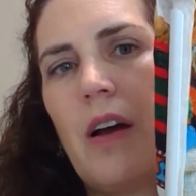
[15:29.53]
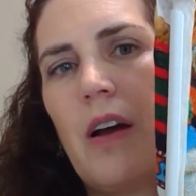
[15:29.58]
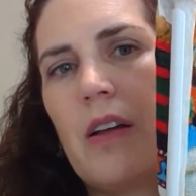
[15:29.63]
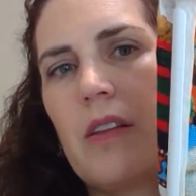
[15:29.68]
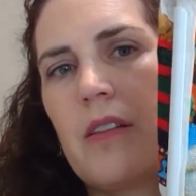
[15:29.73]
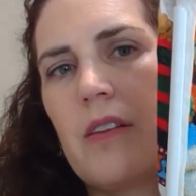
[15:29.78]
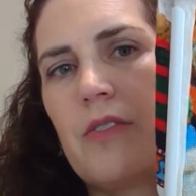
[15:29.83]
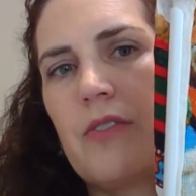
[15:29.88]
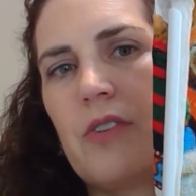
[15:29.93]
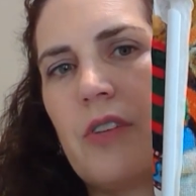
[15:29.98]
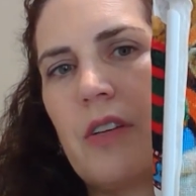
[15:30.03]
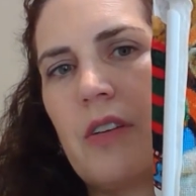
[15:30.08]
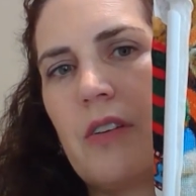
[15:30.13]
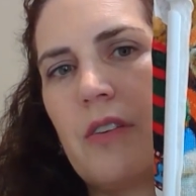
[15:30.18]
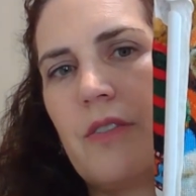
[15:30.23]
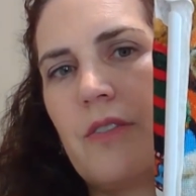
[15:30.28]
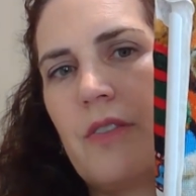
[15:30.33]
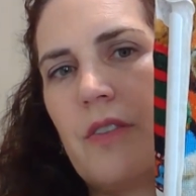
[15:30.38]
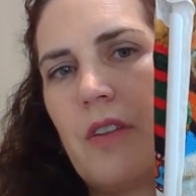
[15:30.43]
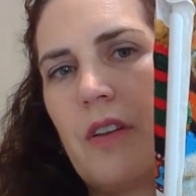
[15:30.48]
This
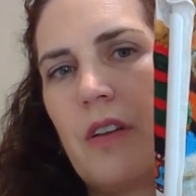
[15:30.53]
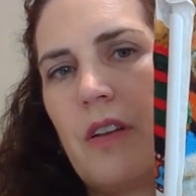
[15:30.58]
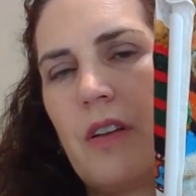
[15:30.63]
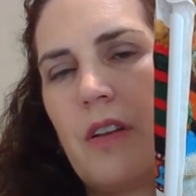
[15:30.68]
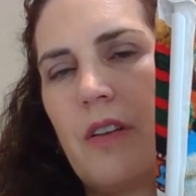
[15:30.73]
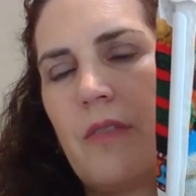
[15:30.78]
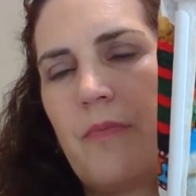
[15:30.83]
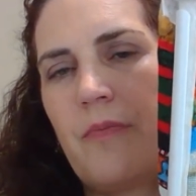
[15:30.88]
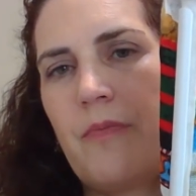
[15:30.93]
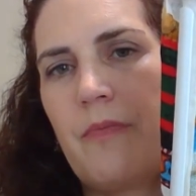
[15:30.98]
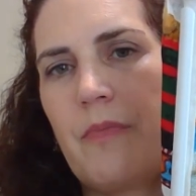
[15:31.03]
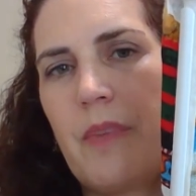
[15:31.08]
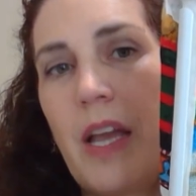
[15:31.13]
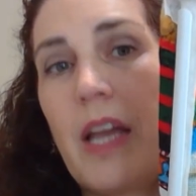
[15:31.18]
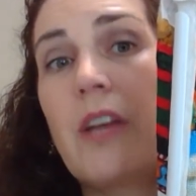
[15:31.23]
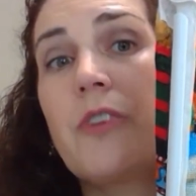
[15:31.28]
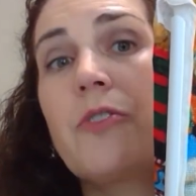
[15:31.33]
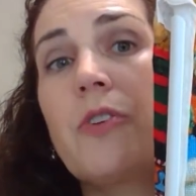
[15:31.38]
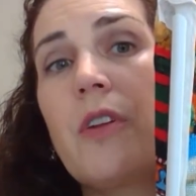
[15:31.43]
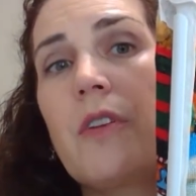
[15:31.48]
is the
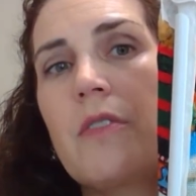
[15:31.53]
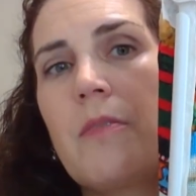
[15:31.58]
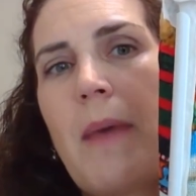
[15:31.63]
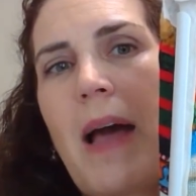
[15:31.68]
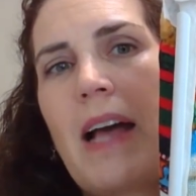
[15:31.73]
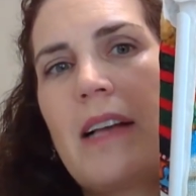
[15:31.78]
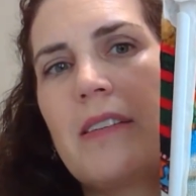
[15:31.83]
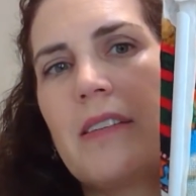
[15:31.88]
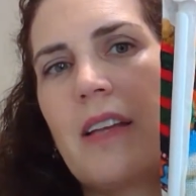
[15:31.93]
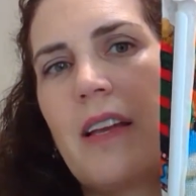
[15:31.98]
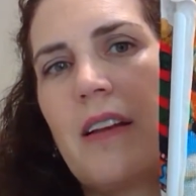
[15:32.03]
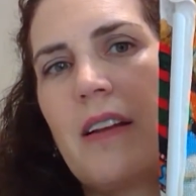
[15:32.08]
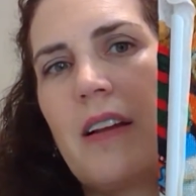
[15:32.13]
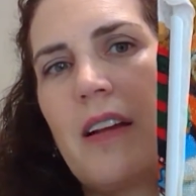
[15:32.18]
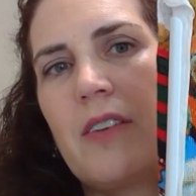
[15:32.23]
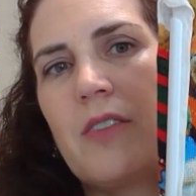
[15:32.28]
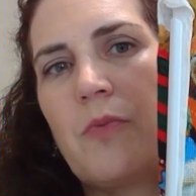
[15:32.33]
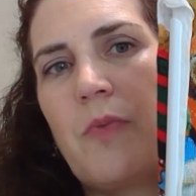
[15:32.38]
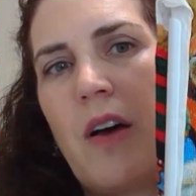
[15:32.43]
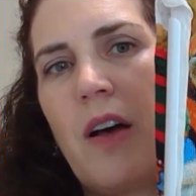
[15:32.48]
handle of the basket
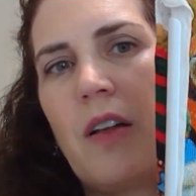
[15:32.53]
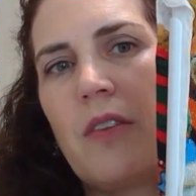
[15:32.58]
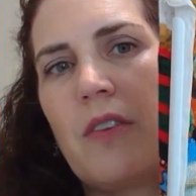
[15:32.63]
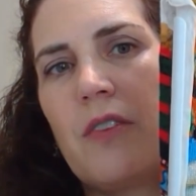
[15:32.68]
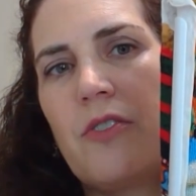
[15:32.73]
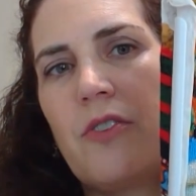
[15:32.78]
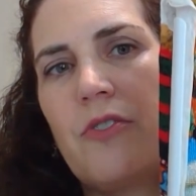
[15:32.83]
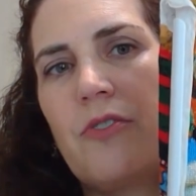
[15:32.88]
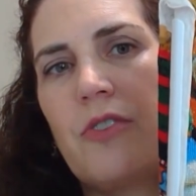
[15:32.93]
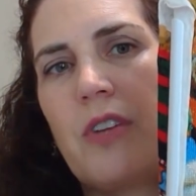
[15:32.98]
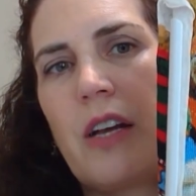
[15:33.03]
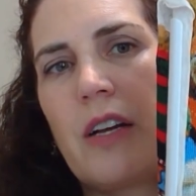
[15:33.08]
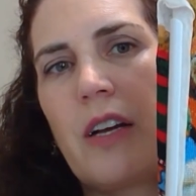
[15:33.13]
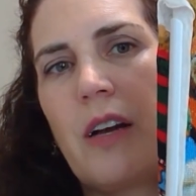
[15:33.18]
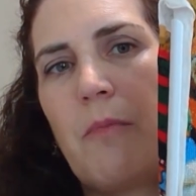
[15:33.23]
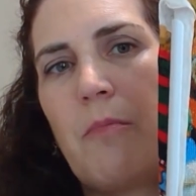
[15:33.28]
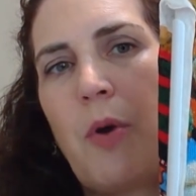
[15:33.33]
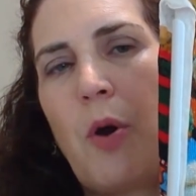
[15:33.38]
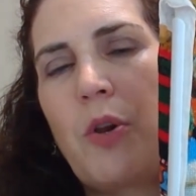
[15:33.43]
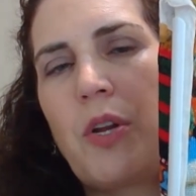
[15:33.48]
as well. This is like a
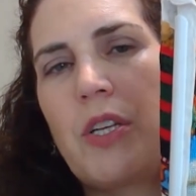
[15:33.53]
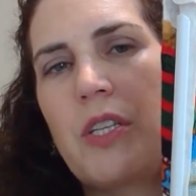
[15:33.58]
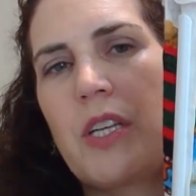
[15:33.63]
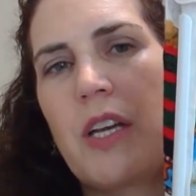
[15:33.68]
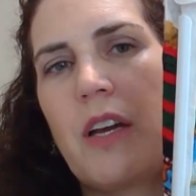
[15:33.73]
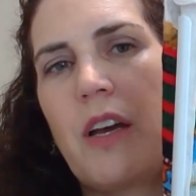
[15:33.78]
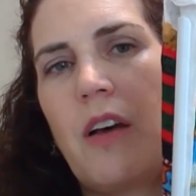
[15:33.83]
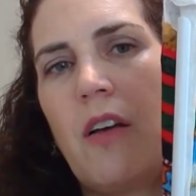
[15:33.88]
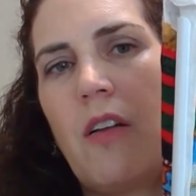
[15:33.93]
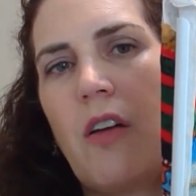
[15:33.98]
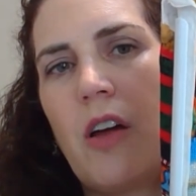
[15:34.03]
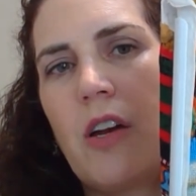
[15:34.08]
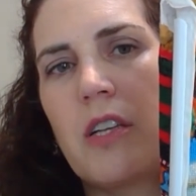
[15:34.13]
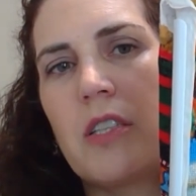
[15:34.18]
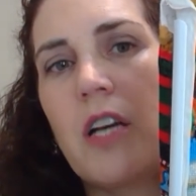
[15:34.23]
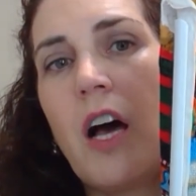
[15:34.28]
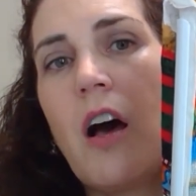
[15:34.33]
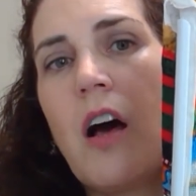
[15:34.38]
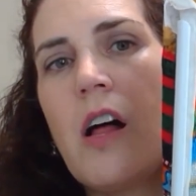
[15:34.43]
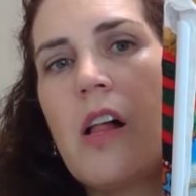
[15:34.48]
ponytail on a
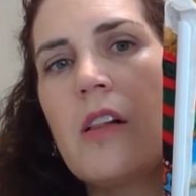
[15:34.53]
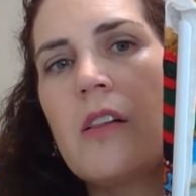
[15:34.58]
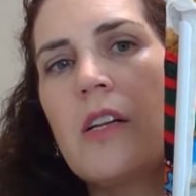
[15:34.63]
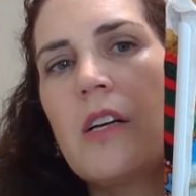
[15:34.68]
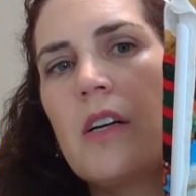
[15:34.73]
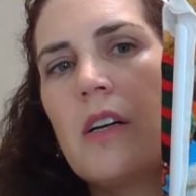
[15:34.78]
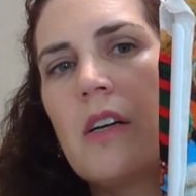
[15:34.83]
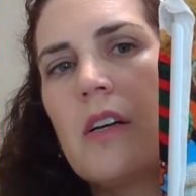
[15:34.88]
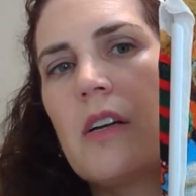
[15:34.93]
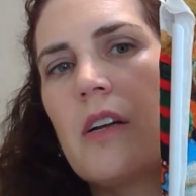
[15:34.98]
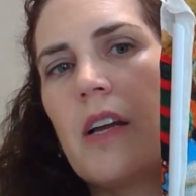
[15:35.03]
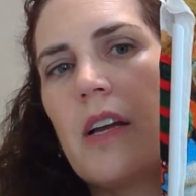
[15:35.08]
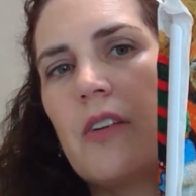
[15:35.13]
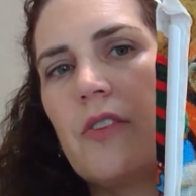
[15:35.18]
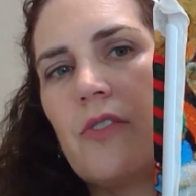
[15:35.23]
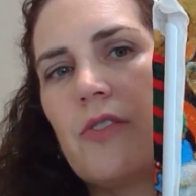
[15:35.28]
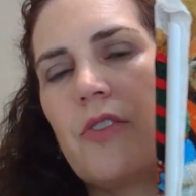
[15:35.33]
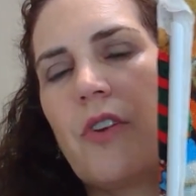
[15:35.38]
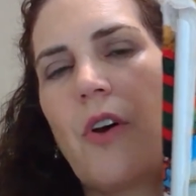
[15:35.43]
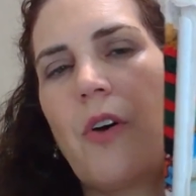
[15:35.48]
doll. And
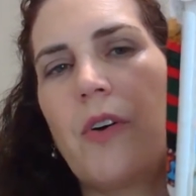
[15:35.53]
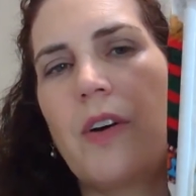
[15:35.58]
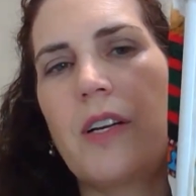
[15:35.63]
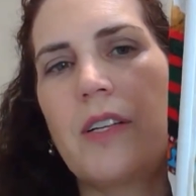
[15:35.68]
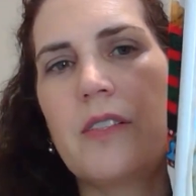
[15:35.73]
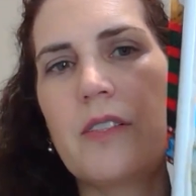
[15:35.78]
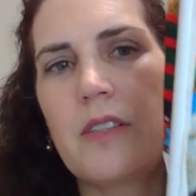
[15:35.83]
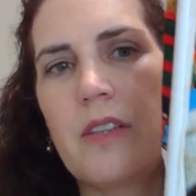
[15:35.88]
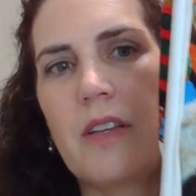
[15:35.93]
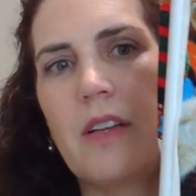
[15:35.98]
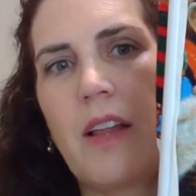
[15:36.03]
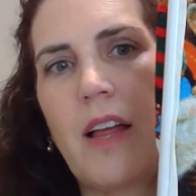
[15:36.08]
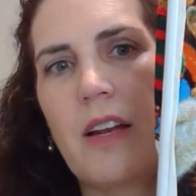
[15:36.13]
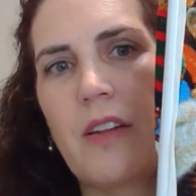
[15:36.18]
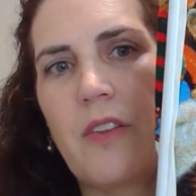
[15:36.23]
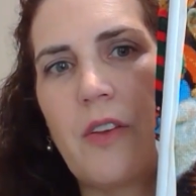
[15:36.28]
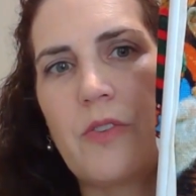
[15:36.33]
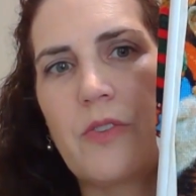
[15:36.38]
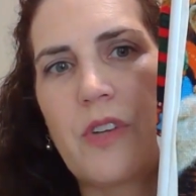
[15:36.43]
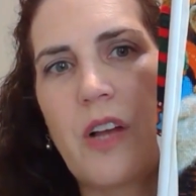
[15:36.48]
so it's a lot of
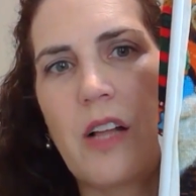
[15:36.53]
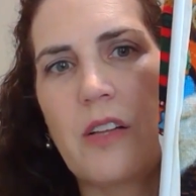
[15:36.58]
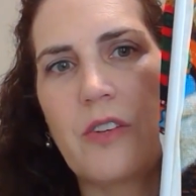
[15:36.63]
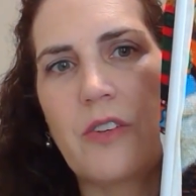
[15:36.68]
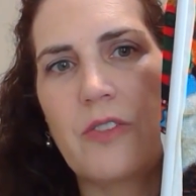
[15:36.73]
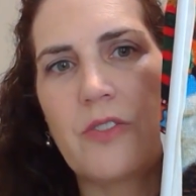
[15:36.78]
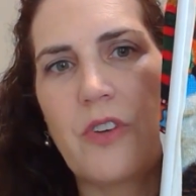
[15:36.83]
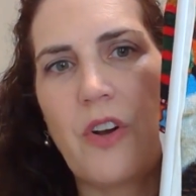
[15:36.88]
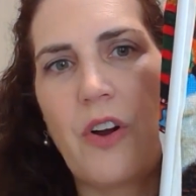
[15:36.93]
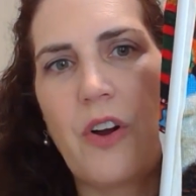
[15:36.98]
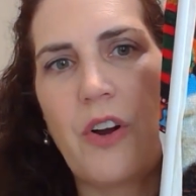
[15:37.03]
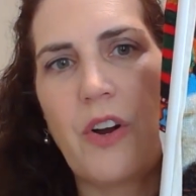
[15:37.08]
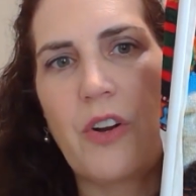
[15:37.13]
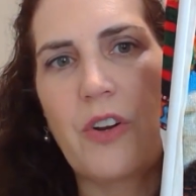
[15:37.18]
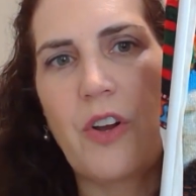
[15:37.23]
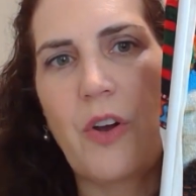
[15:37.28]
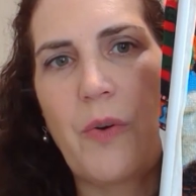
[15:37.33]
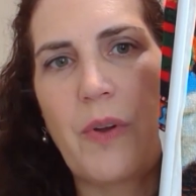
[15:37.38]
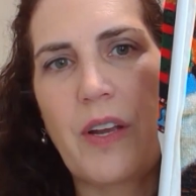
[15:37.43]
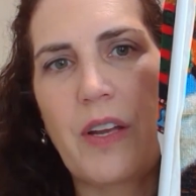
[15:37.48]
those colors are
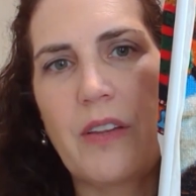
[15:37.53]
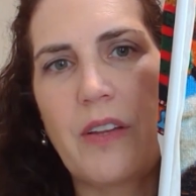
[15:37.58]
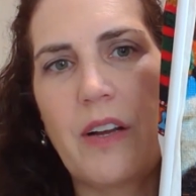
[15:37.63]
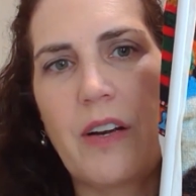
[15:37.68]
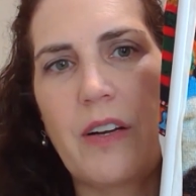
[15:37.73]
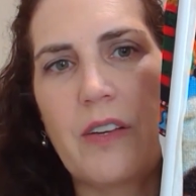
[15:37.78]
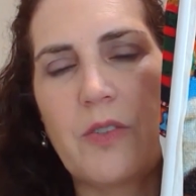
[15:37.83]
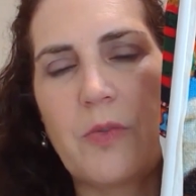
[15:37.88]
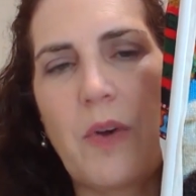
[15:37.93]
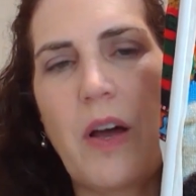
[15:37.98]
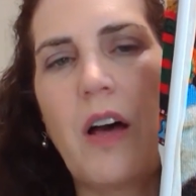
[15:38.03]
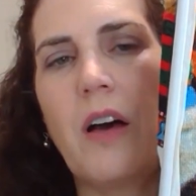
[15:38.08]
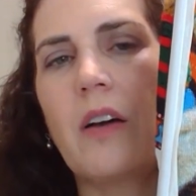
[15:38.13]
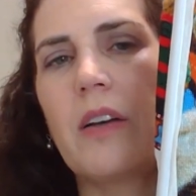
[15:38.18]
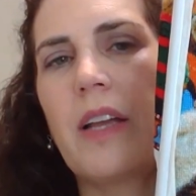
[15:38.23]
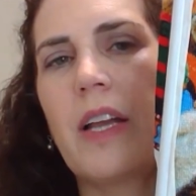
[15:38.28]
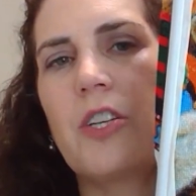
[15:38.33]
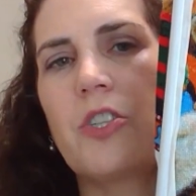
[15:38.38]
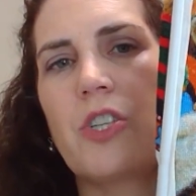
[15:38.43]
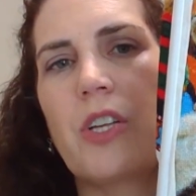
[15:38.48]
going in there as well.
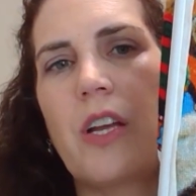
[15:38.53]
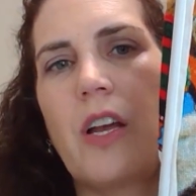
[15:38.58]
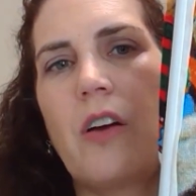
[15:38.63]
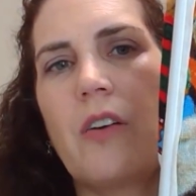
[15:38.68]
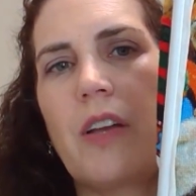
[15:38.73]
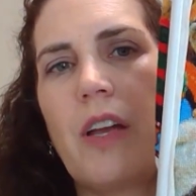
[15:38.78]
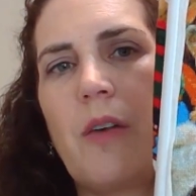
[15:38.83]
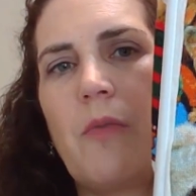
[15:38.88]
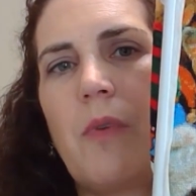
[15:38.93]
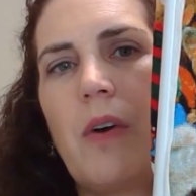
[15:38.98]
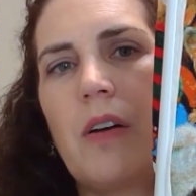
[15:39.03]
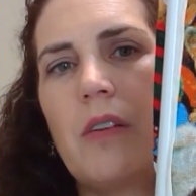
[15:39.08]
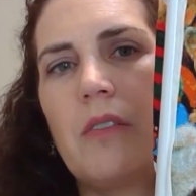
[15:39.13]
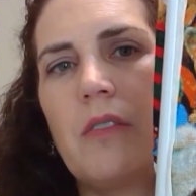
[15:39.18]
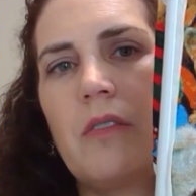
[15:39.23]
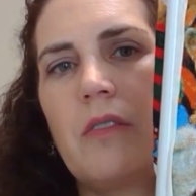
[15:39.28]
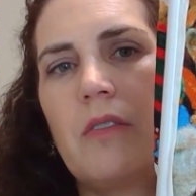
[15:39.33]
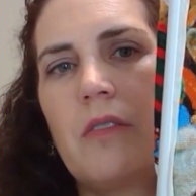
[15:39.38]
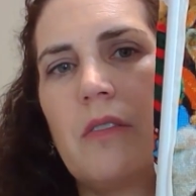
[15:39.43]
Occasionally I'll get one